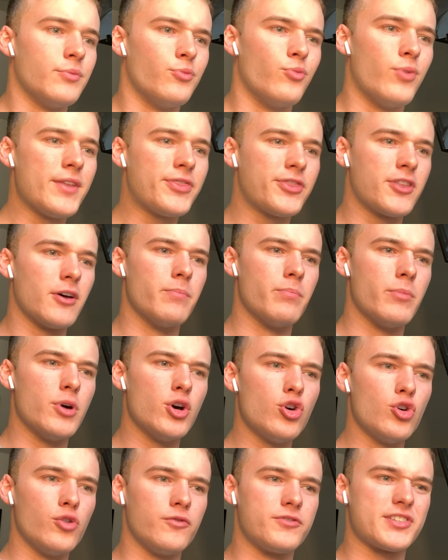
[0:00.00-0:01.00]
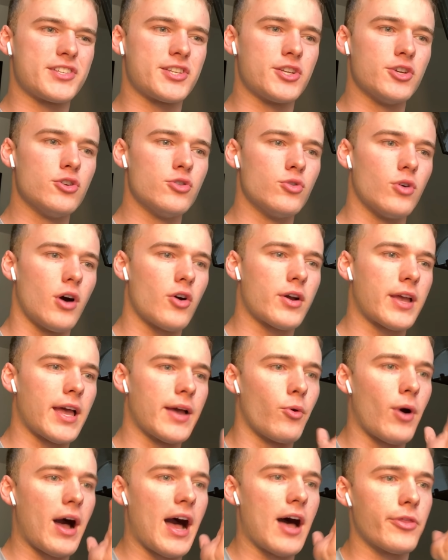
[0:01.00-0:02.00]
With the moves too. Okay,
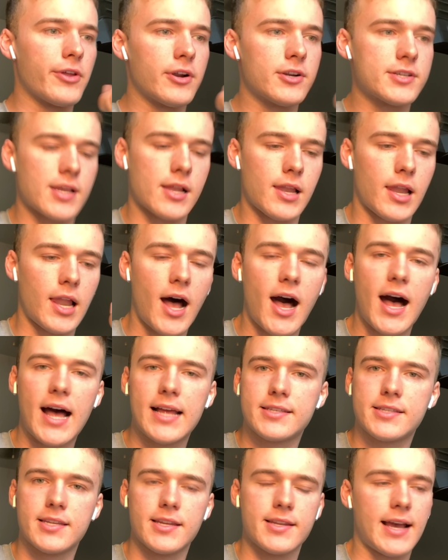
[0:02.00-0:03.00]
wow, there's a lot to